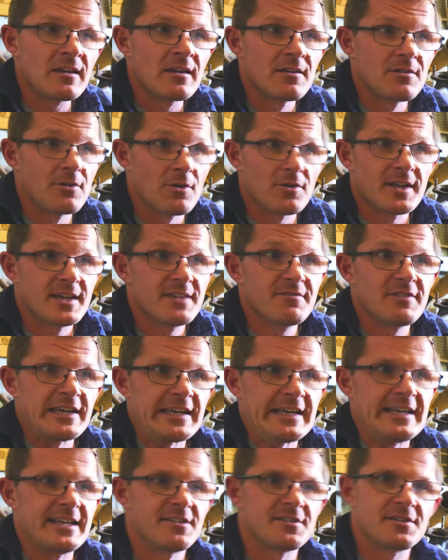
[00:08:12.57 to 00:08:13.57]
Not even
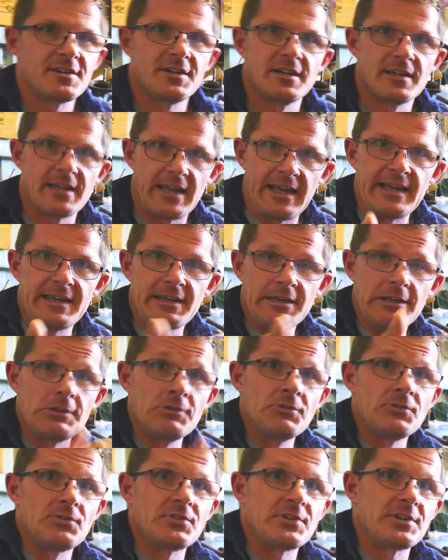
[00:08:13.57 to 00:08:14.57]
hand tight, hand
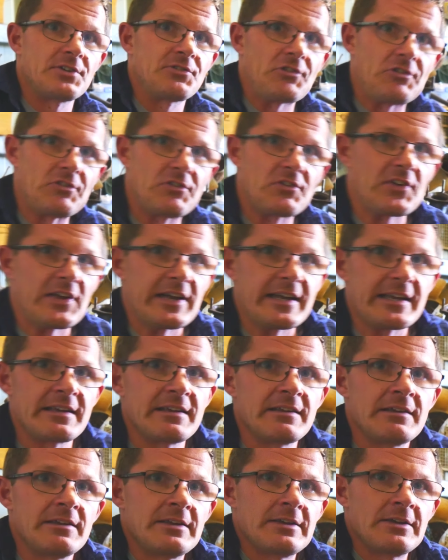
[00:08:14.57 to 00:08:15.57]
loose I should say.
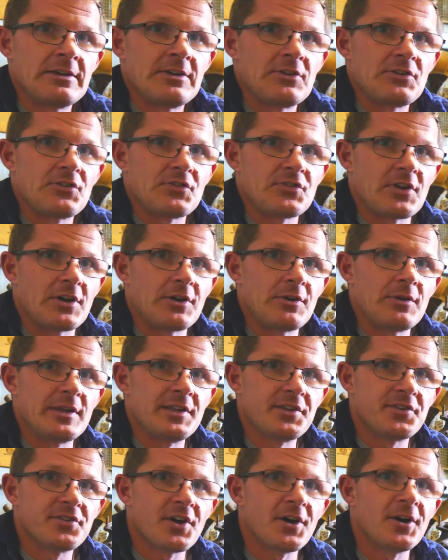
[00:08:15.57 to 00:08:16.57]
So
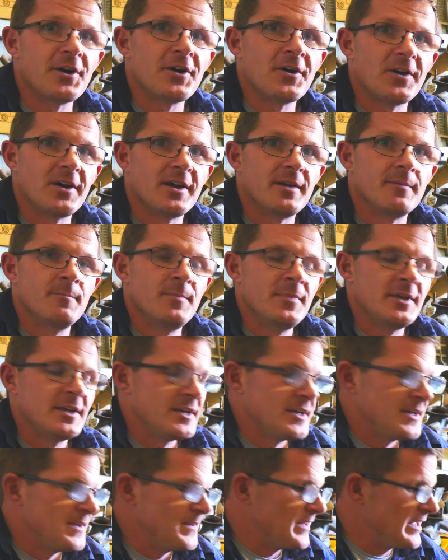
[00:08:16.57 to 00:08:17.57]
in time
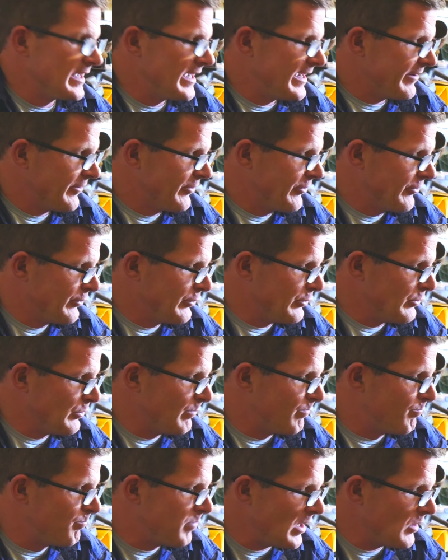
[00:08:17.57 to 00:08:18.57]
the
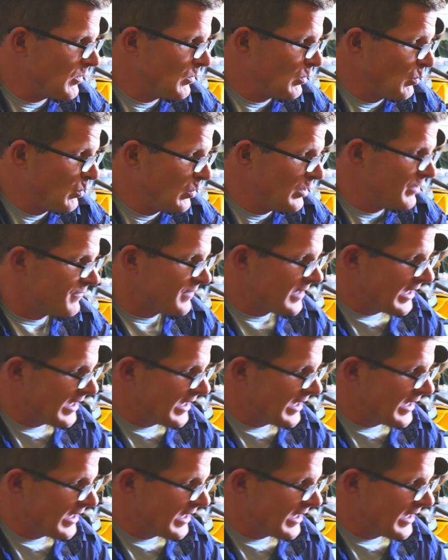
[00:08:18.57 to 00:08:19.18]
actual bolt would have